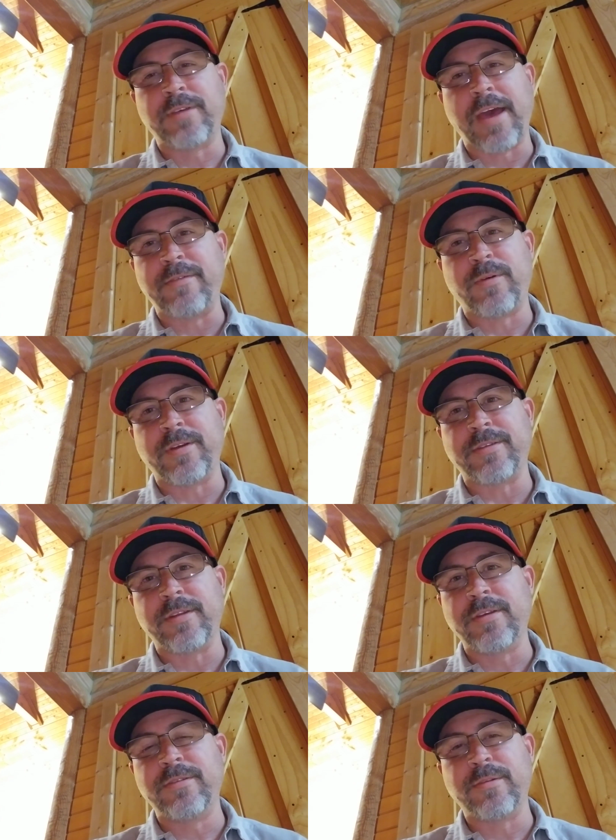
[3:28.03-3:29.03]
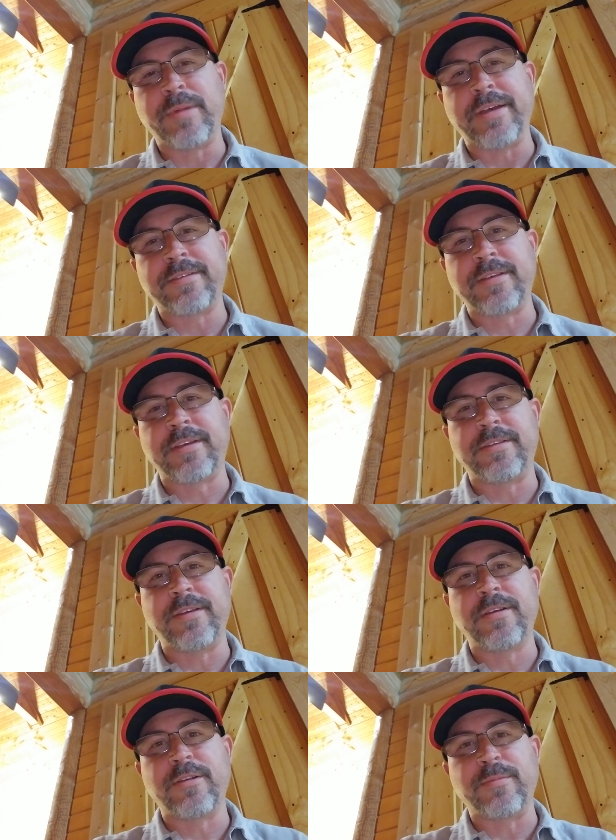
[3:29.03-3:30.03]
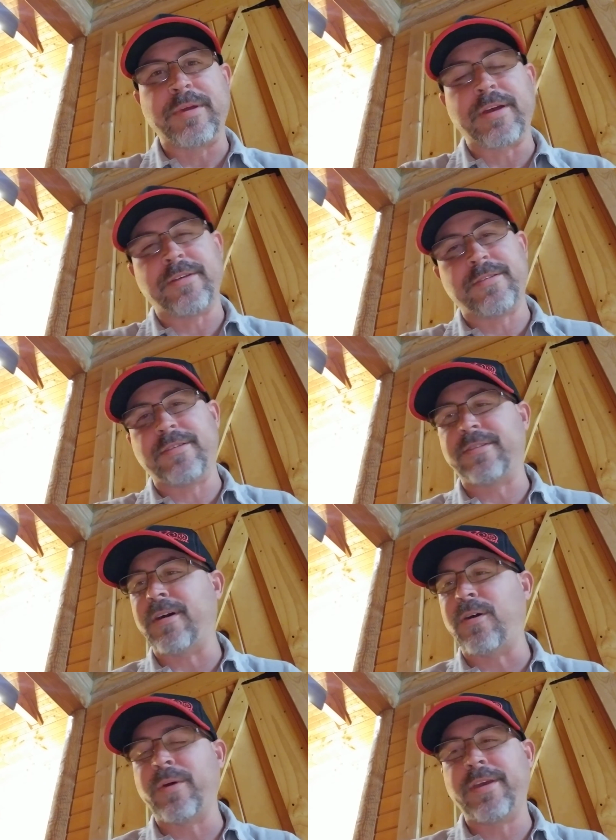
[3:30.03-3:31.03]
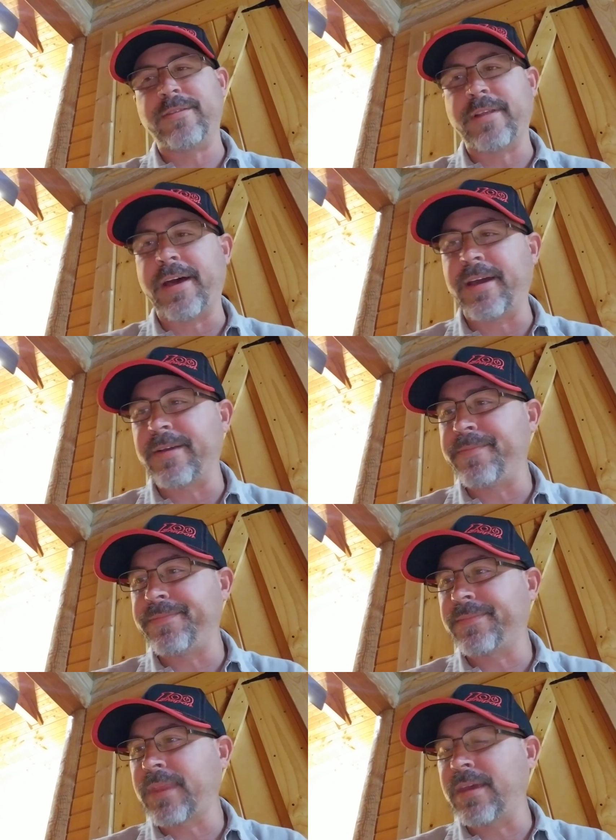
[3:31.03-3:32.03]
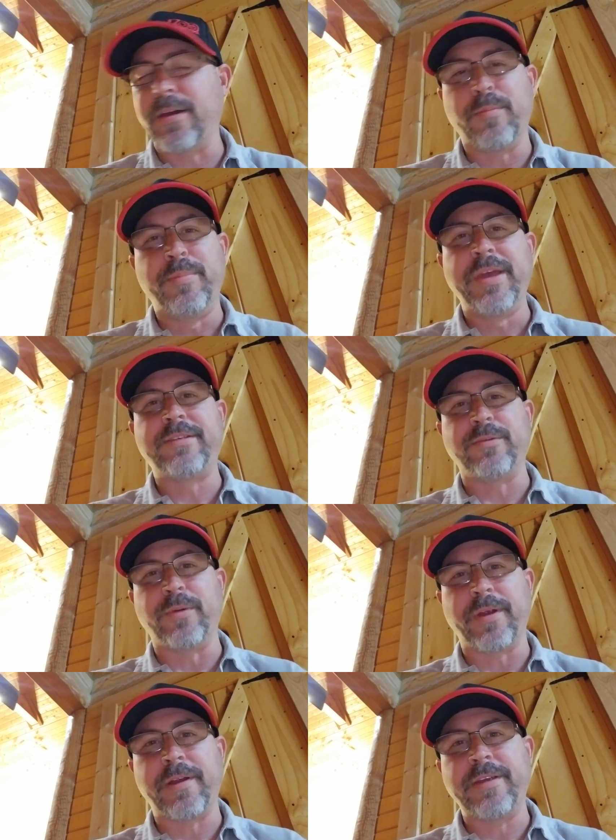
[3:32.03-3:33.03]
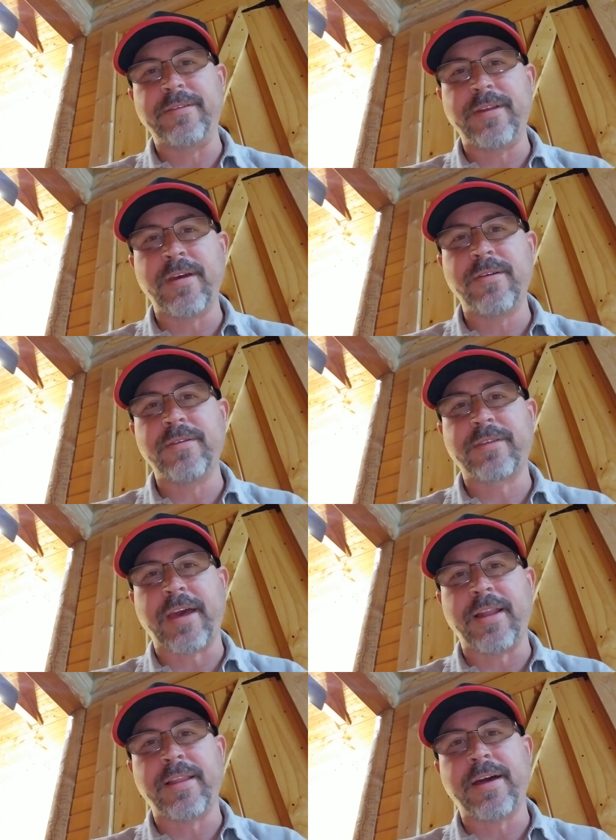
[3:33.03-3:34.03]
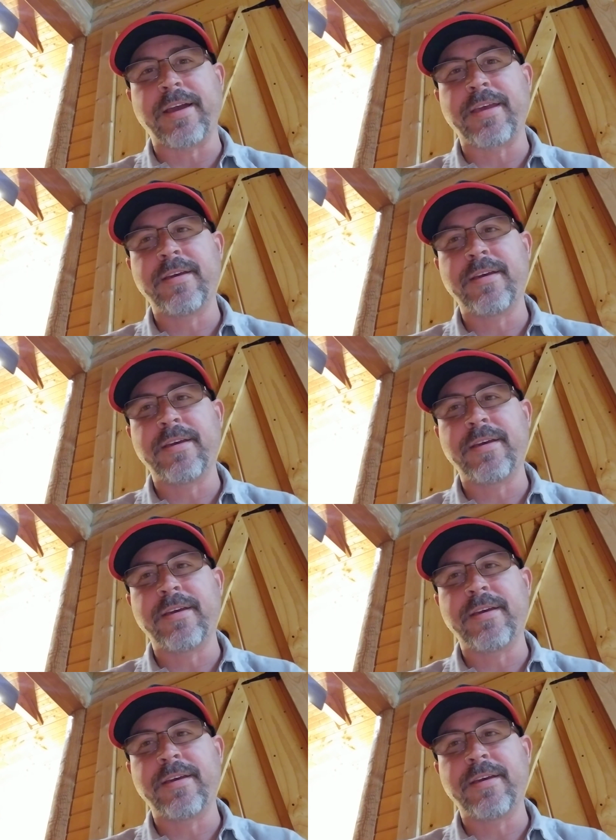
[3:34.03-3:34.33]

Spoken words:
I haven't watched the news in about 6 years because it's just always like obituaries. It's kind of like